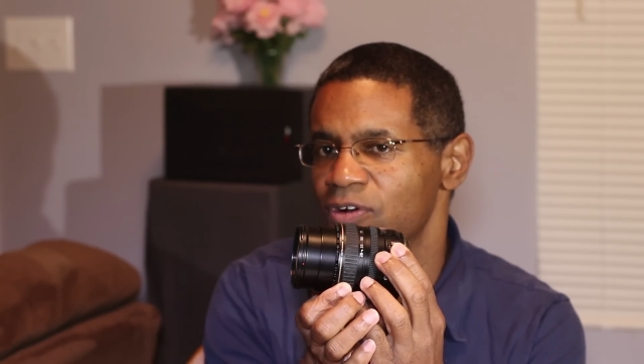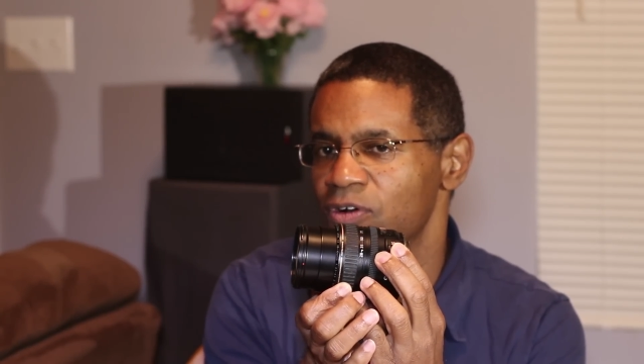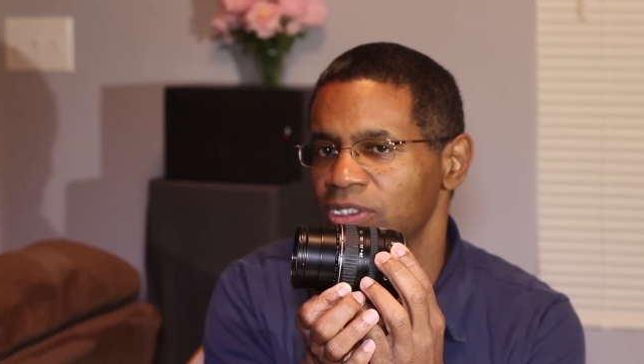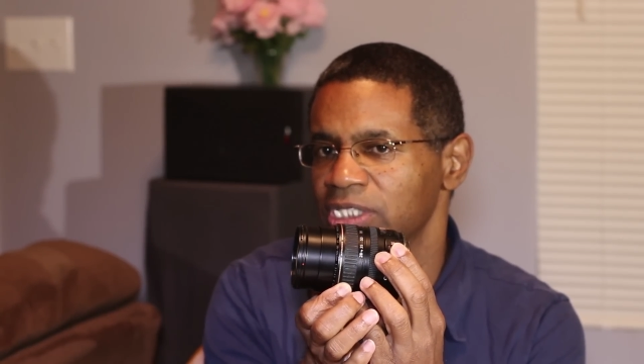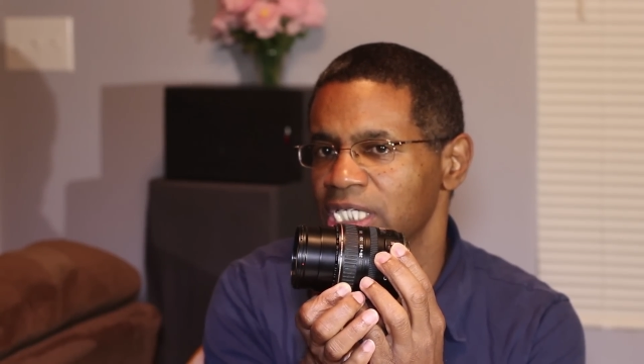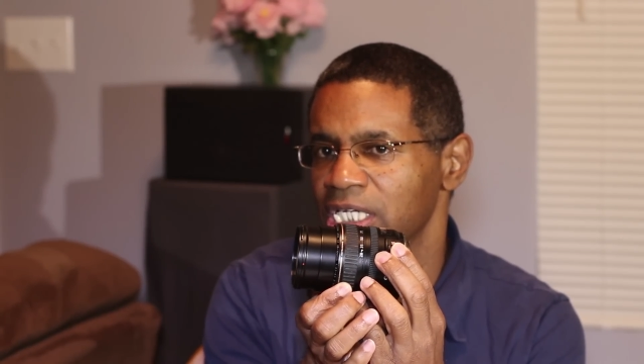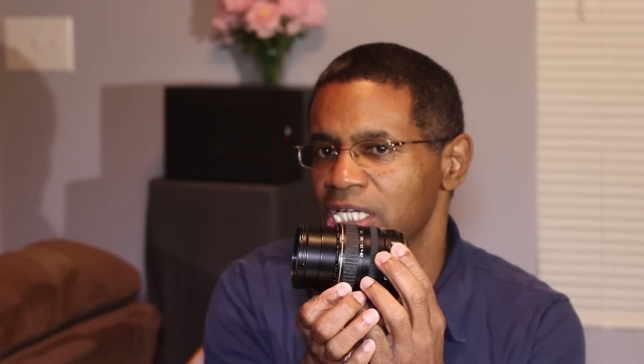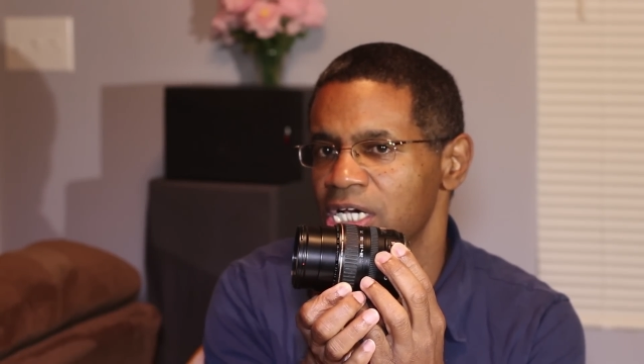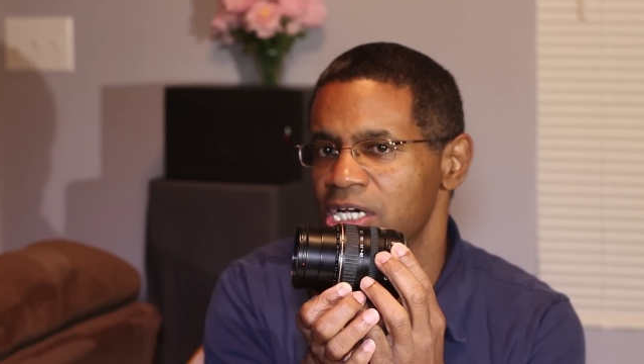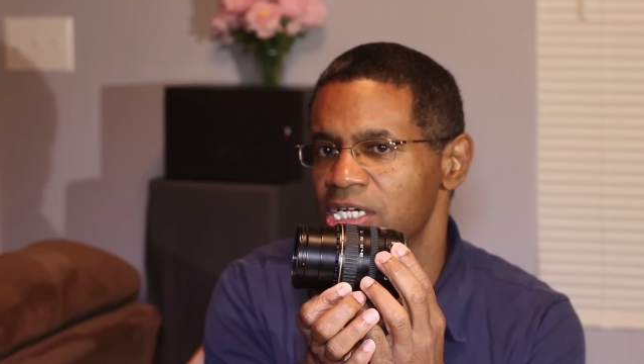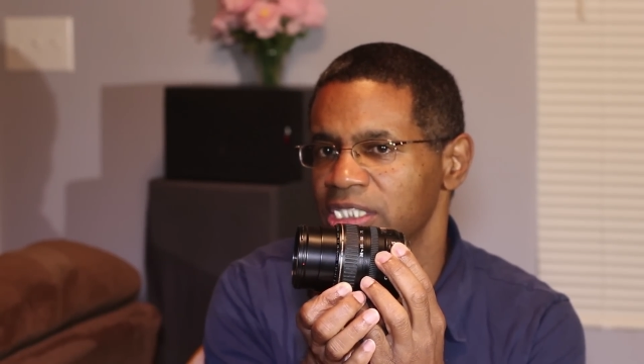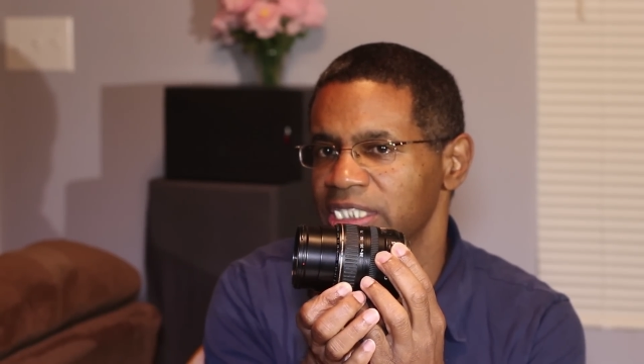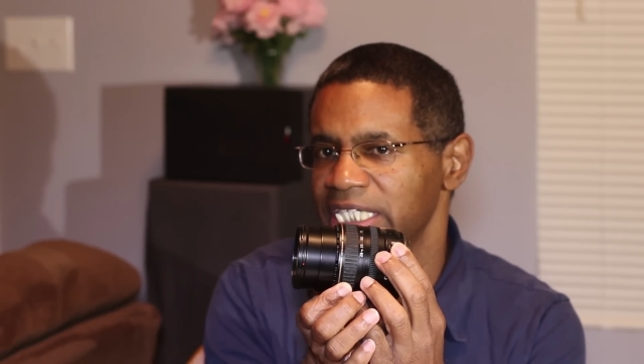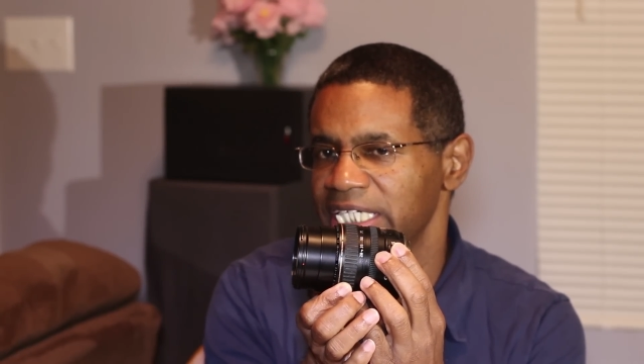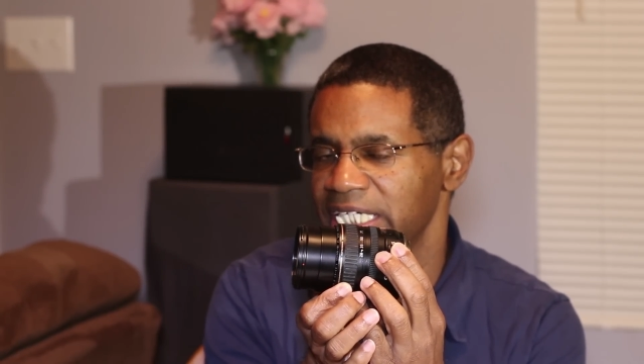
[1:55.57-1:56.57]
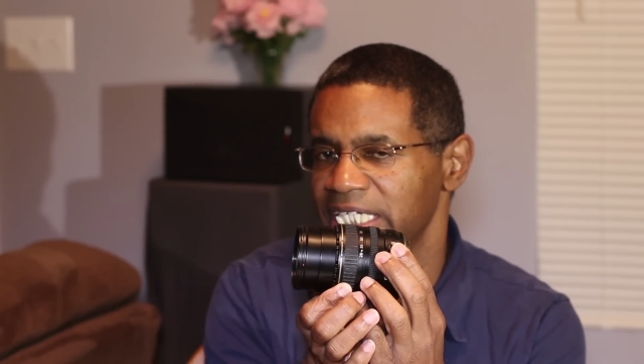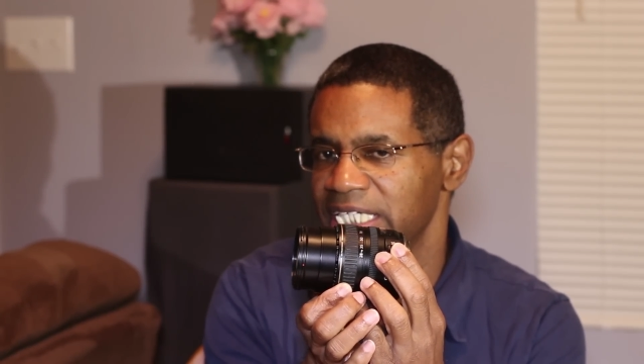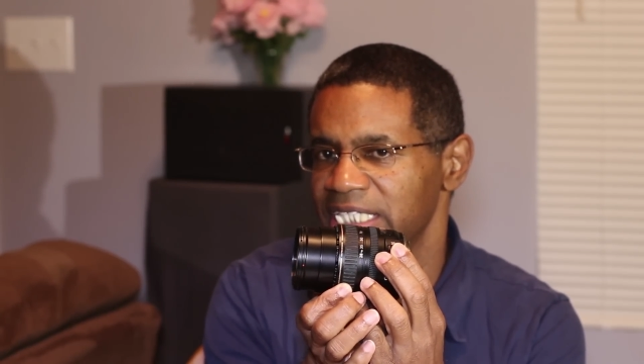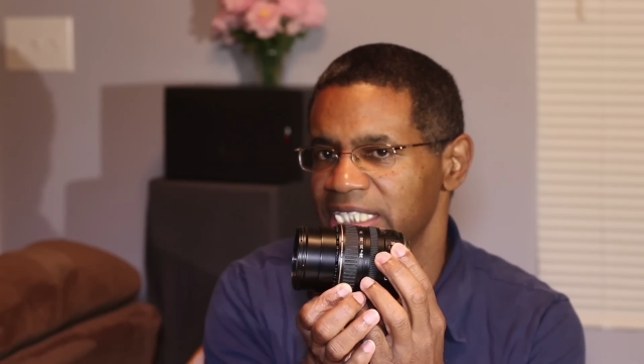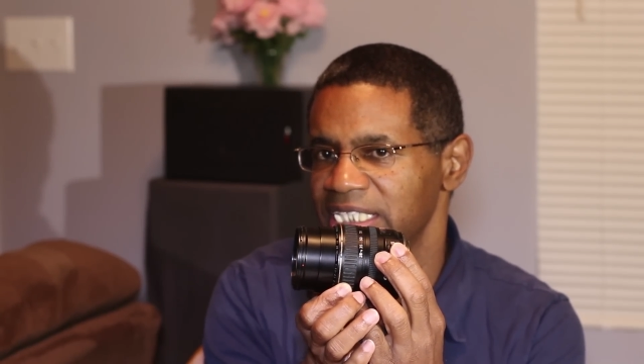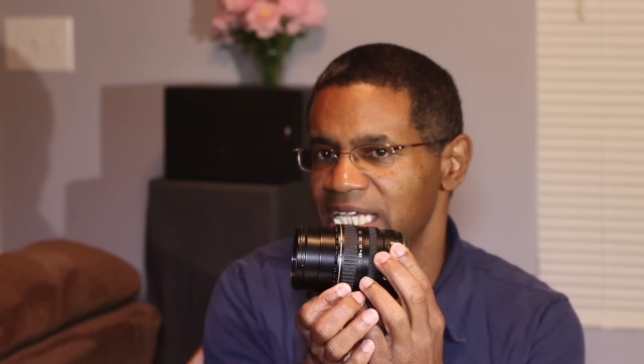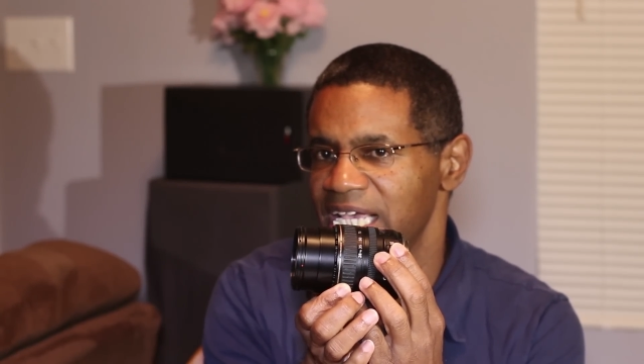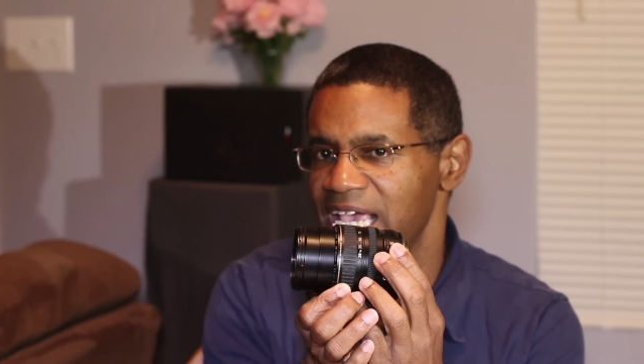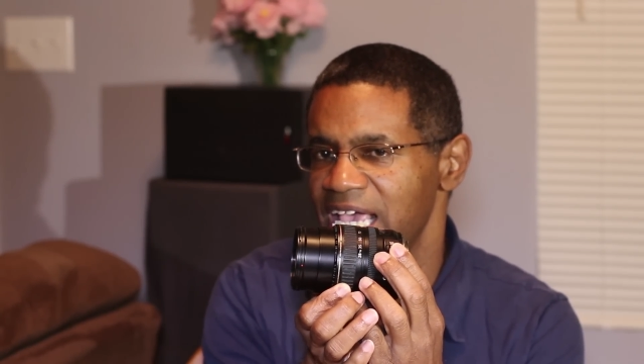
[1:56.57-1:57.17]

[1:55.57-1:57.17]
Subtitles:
on the long end,